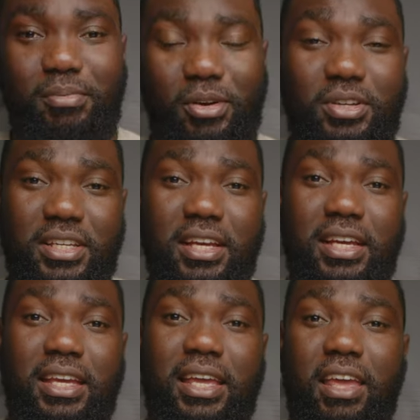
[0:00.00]
because
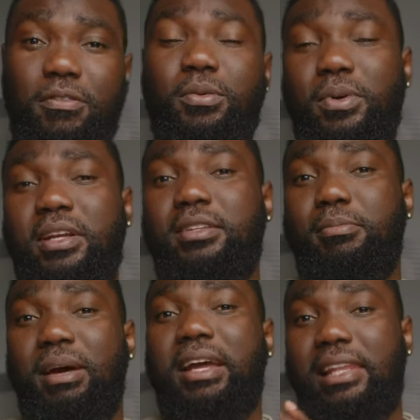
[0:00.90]
if you wanted to
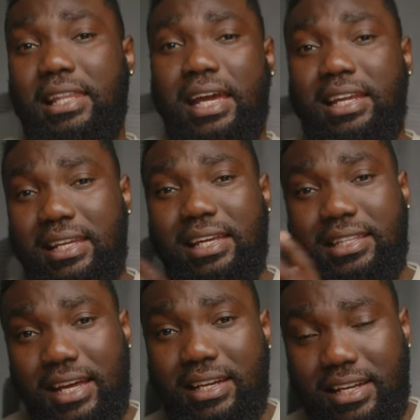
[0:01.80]
buy a light like
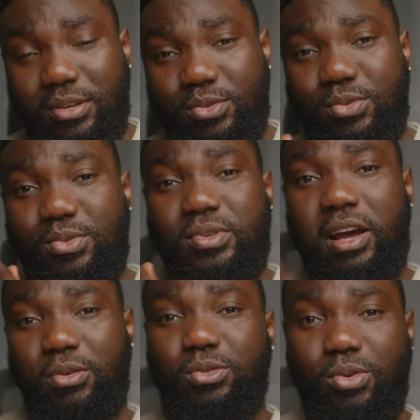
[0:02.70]
that that you could use
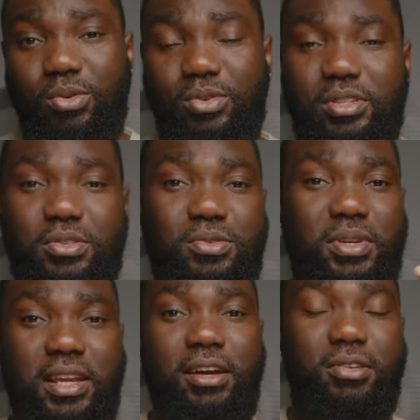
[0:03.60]
outdoors, you
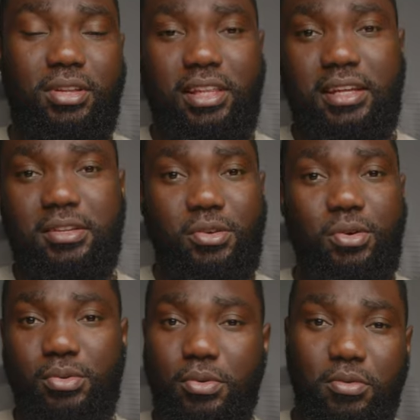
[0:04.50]
either got like the
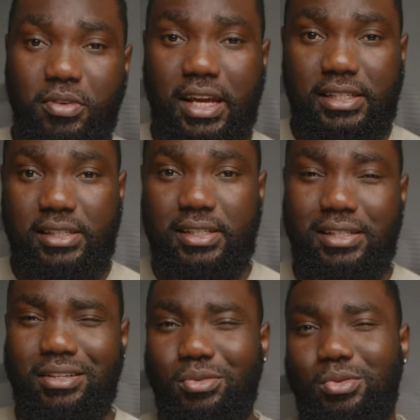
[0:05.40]
young no flashes,
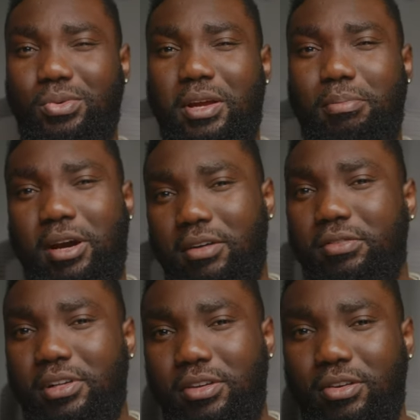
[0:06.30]
and those weren't
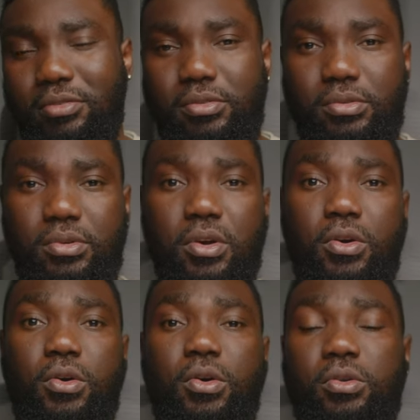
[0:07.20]
powerful enough to,
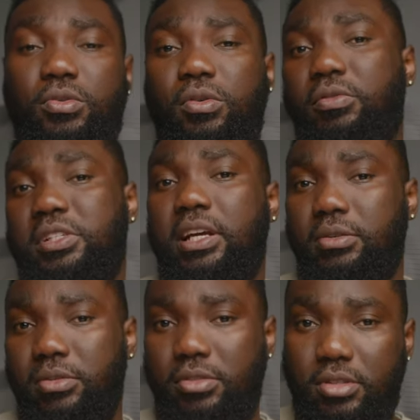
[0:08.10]
you know, overshadow
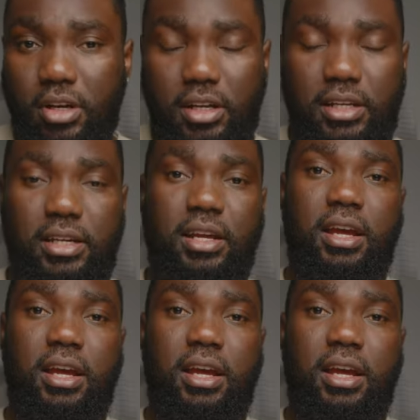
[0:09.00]
the sun,